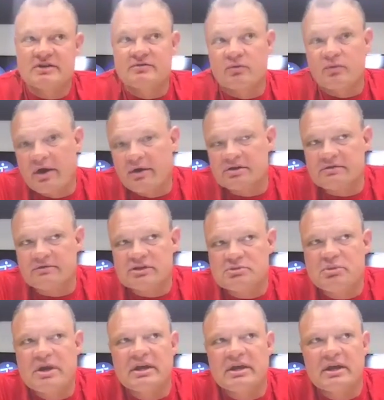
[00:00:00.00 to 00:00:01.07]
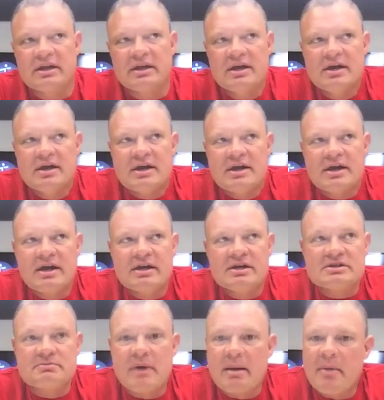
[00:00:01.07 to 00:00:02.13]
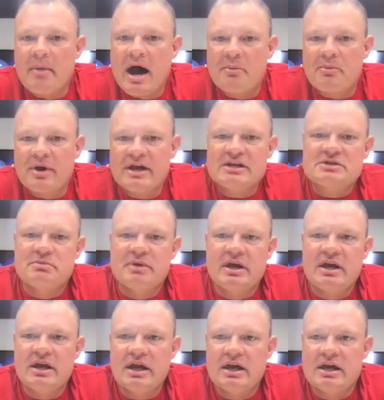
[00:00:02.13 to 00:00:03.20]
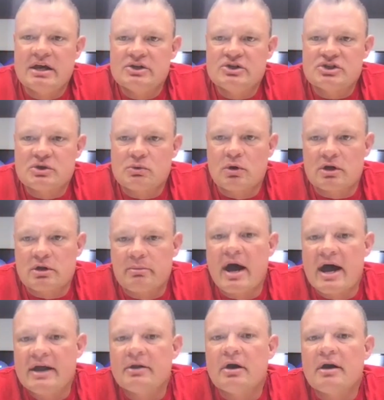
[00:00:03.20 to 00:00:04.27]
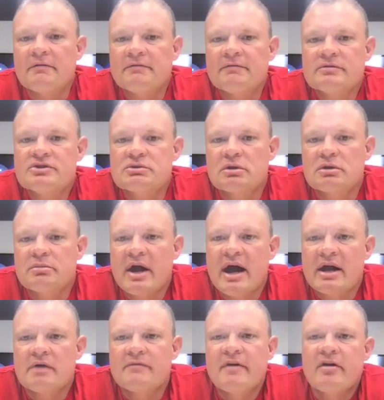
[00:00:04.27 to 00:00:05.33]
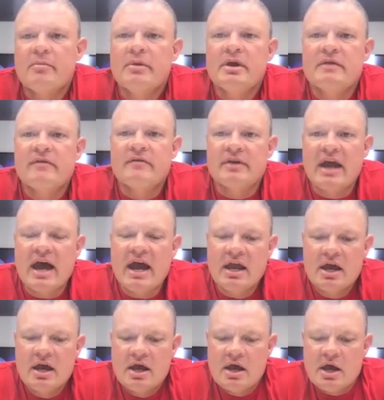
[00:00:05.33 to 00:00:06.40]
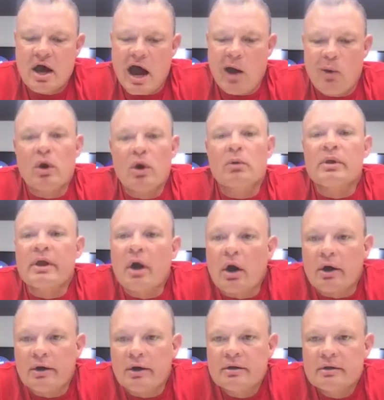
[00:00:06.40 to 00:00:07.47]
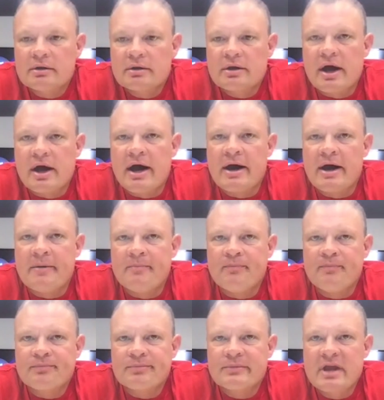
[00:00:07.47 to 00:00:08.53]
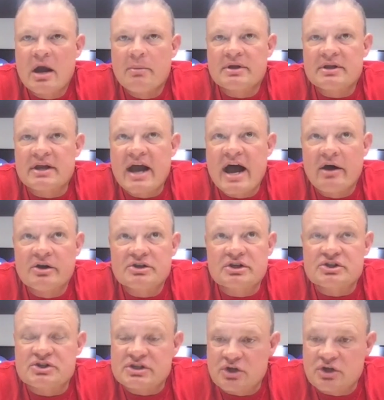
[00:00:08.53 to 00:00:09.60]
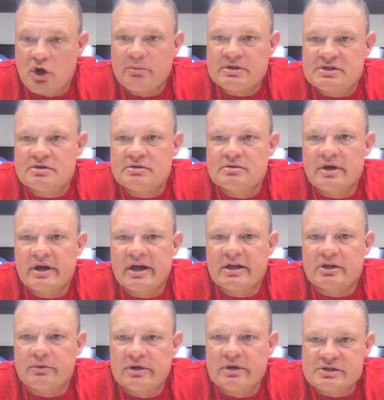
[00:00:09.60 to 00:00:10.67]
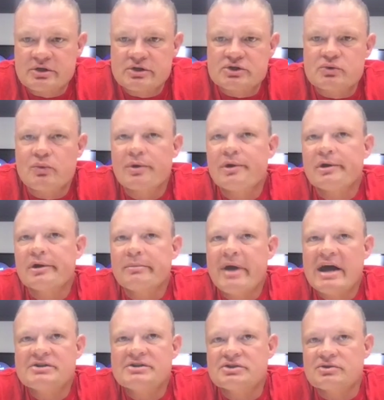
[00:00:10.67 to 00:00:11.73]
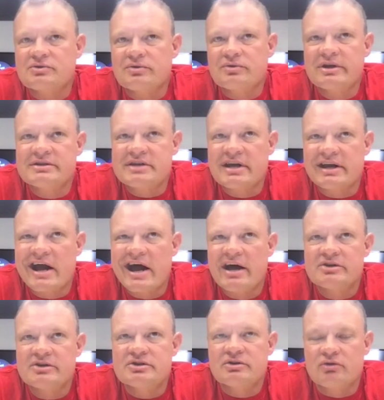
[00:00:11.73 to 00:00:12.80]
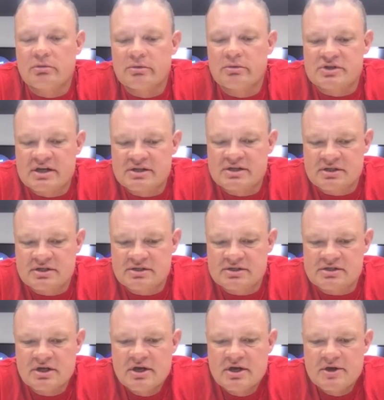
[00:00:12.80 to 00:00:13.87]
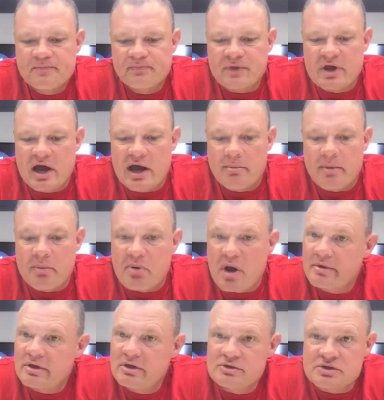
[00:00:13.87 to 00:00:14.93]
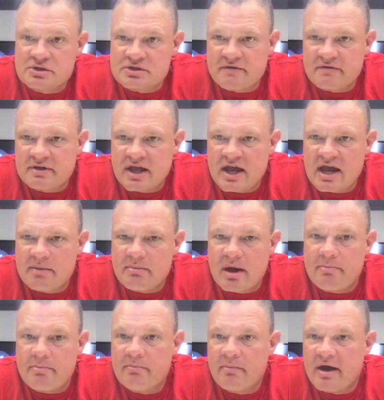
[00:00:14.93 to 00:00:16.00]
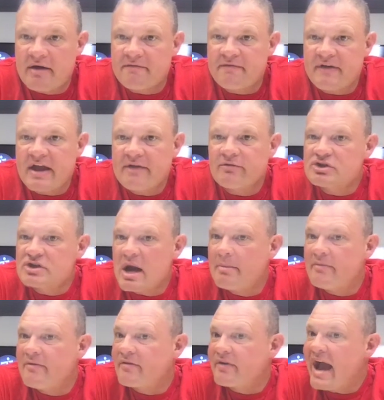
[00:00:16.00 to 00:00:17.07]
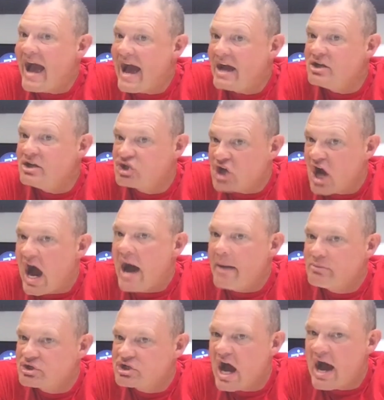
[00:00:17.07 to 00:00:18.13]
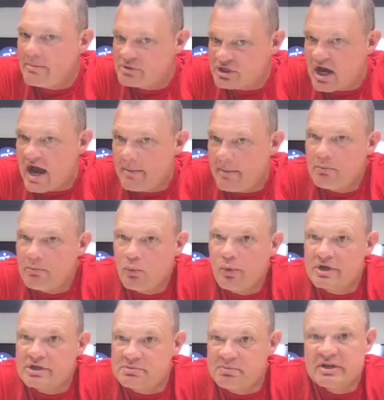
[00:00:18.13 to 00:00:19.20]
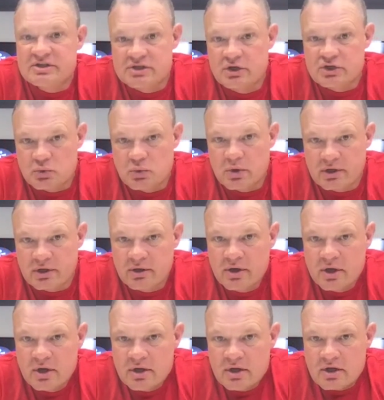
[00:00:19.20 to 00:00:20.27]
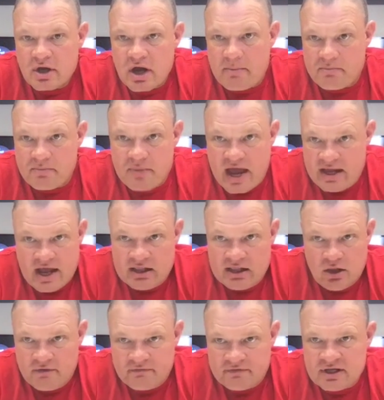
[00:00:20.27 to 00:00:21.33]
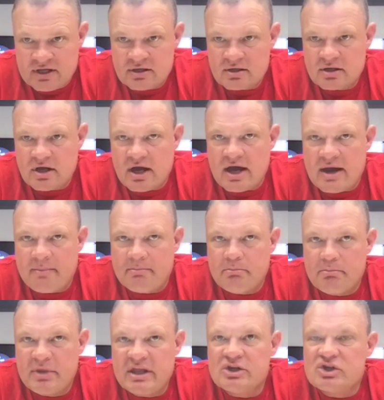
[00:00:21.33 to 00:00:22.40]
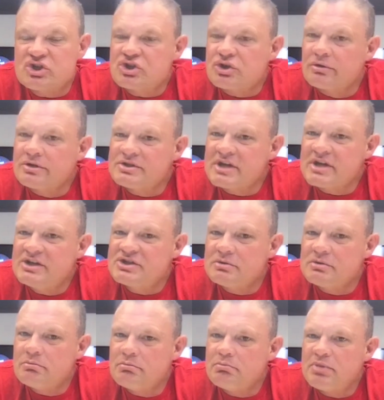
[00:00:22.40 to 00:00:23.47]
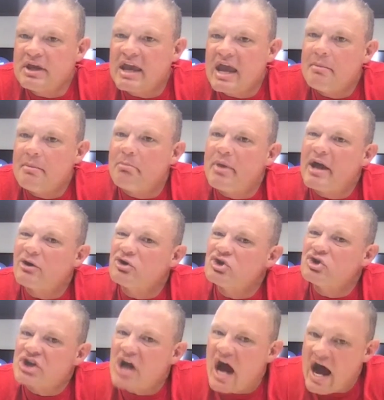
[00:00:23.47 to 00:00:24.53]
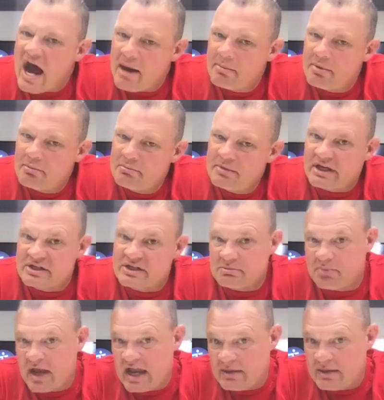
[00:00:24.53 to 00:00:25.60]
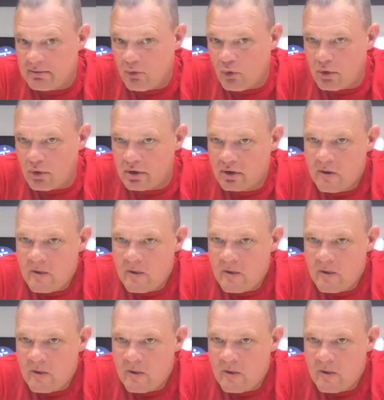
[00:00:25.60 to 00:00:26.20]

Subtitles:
relatively speaking, is my mom raised me and she worked her behind off. She worked her behind off every minute of every day. I worked really hard. I went to college because she told me to. I got a degree in social work, master's degree in psychology and criminal justice. I probably use those every day. My favorite job I've ever had, job, was being a social worker. I loved it. Being an insurance agent became a better job because it paid me more,